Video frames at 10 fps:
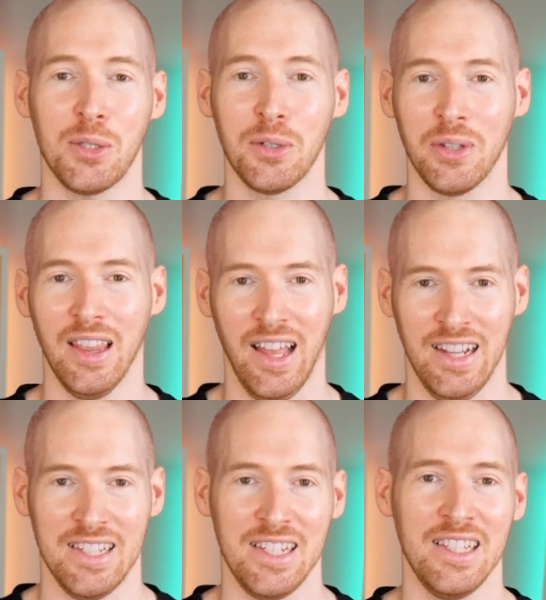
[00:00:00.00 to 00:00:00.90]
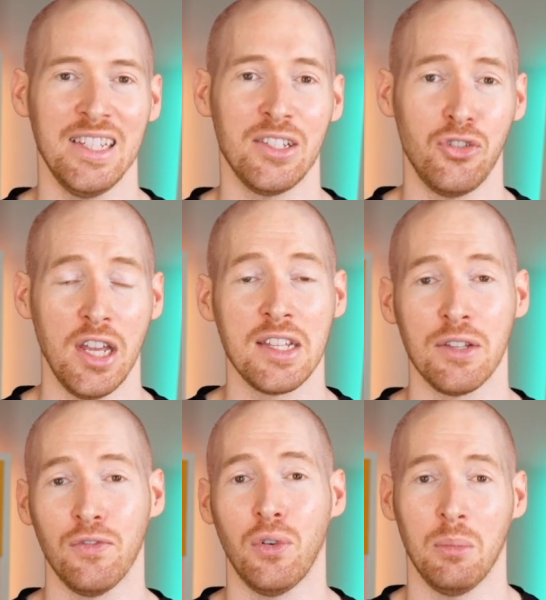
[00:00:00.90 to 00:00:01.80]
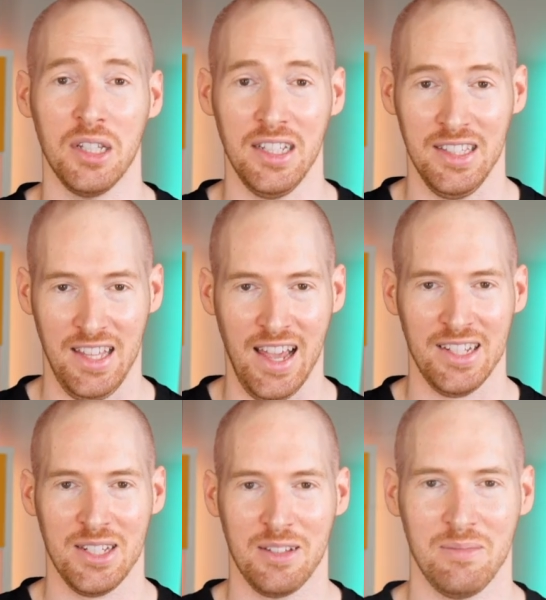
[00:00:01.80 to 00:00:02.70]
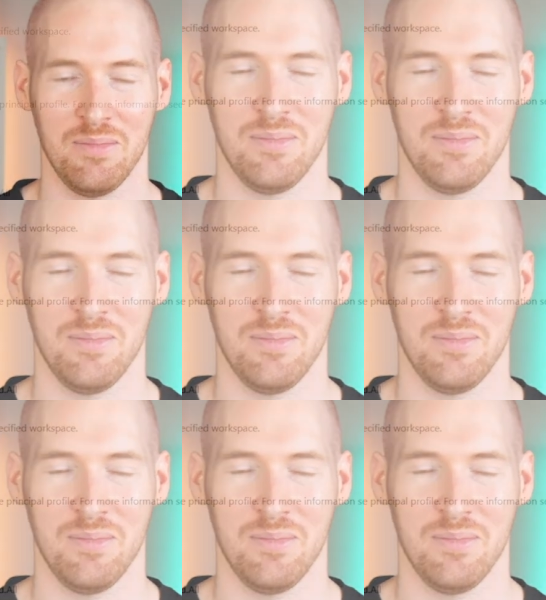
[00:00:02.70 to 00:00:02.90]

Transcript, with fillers: certain lines in this JSON formatted text.